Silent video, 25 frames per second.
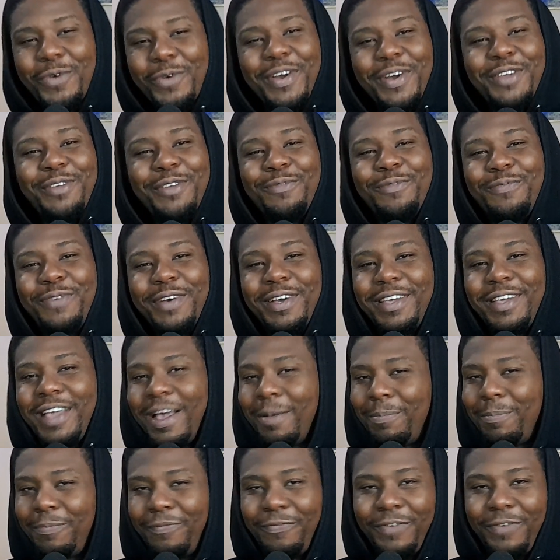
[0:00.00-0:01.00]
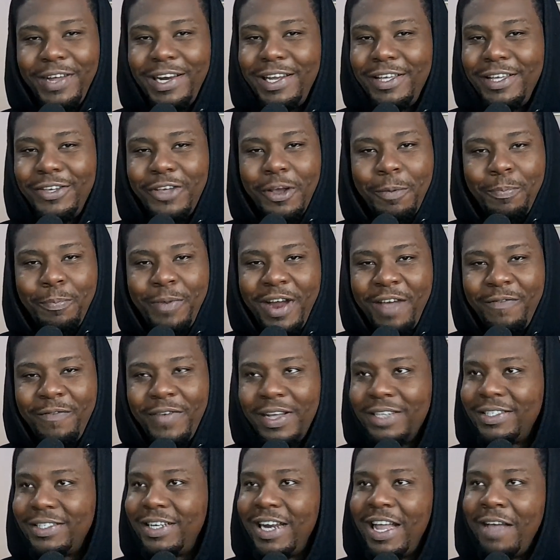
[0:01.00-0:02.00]
you are failing your
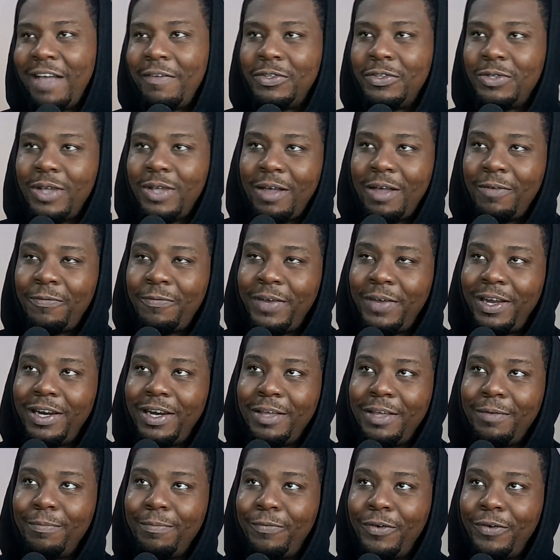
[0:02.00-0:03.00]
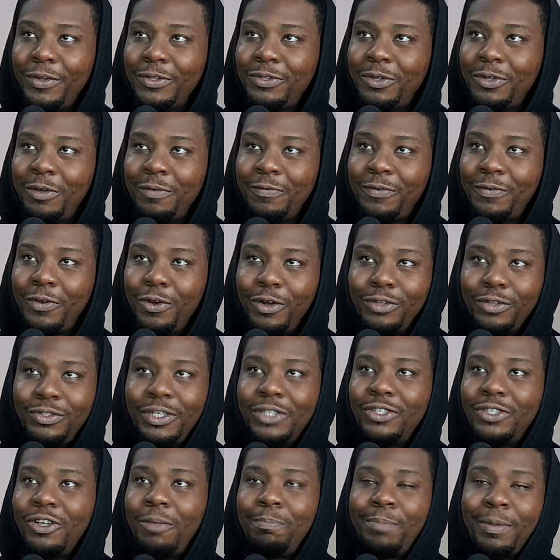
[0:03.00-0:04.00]
private life. This one, I'm failing in front of
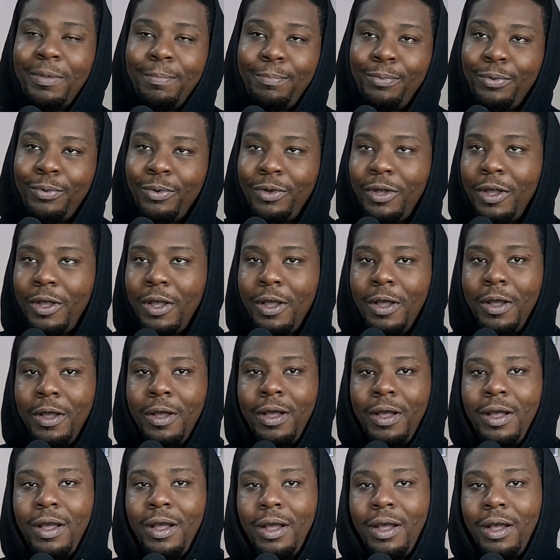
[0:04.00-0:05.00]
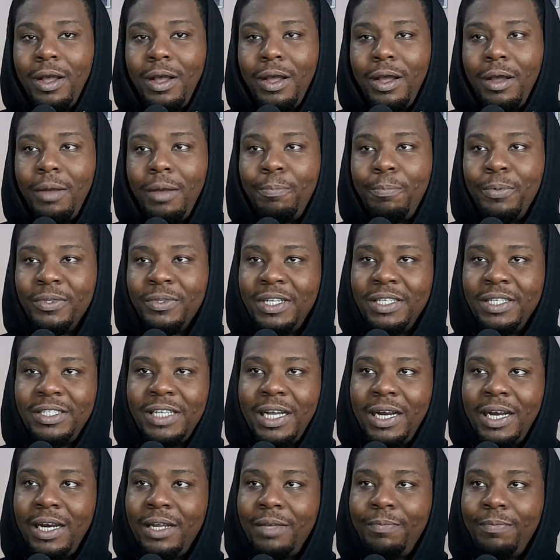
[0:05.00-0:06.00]
hundreds of people,
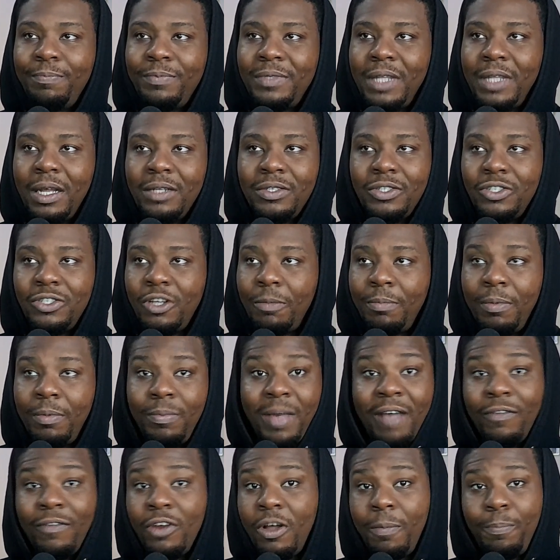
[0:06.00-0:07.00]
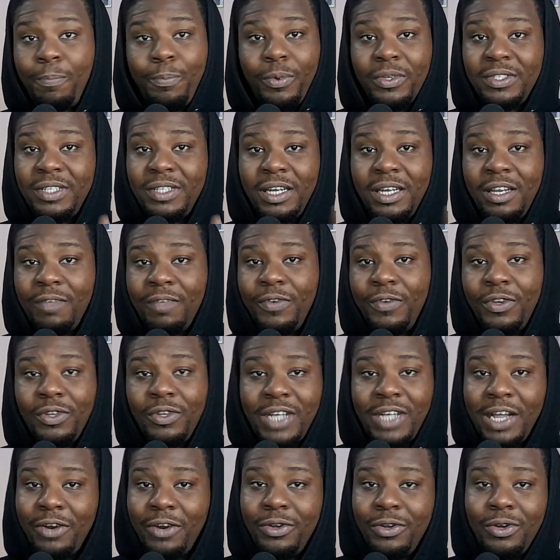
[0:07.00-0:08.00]
potentially thousands of people. I've not posted the video,
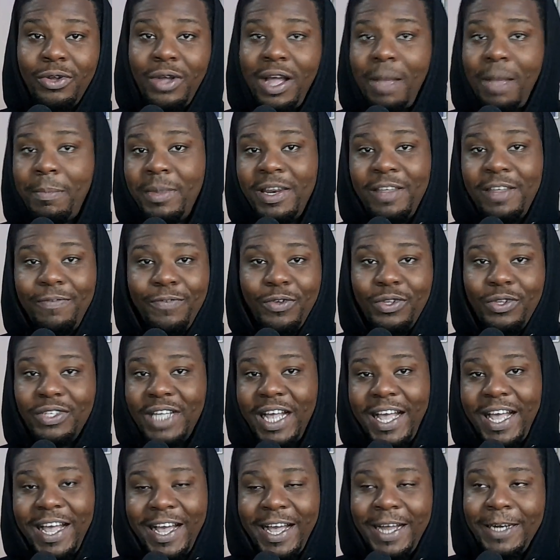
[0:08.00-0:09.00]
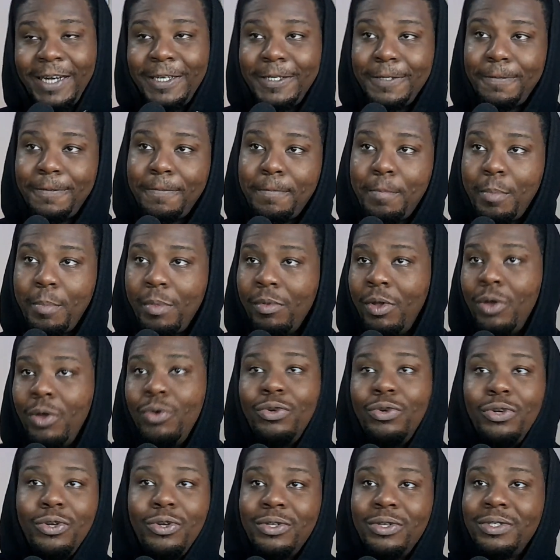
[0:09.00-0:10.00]
so I don't know how many views I had. But
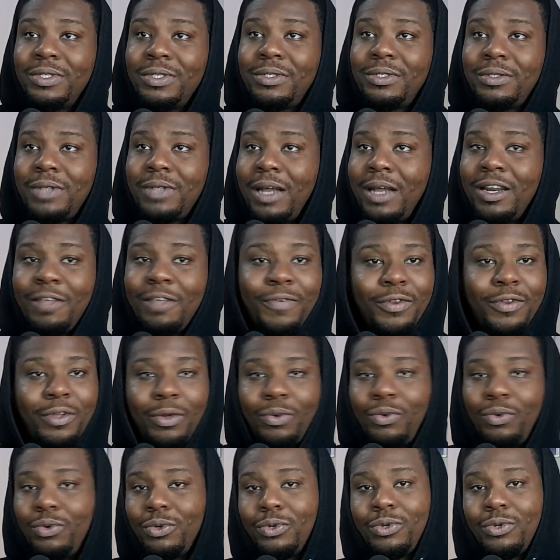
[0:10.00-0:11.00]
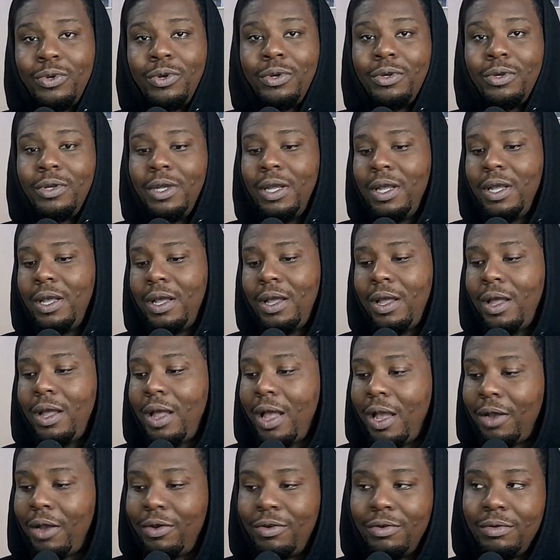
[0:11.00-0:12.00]
who knows how the video could go.
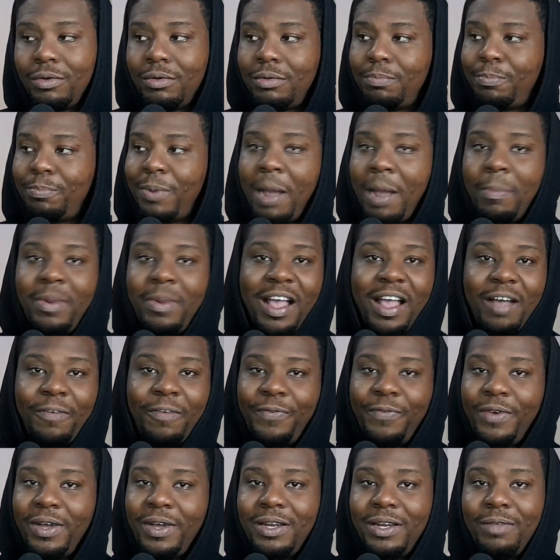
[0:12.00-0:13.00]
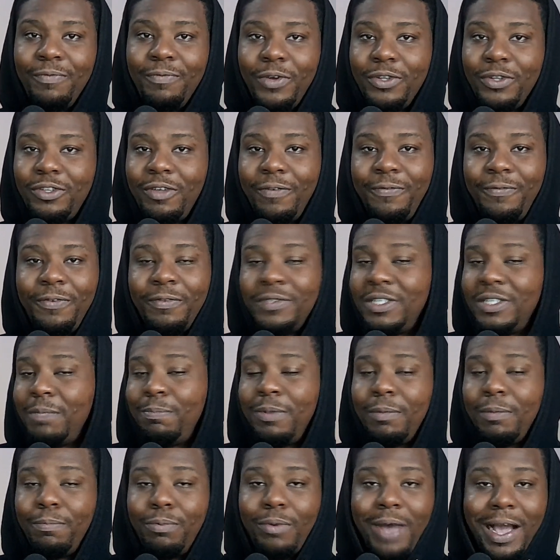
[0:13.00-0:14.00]
I could probably have failed in front of 50
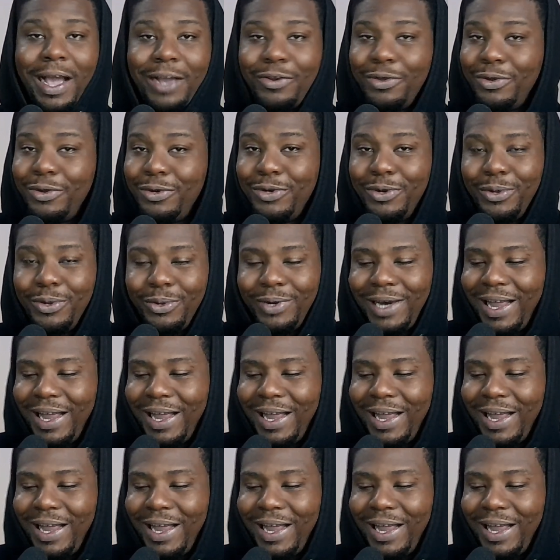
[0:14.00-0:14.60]
people. I don't know.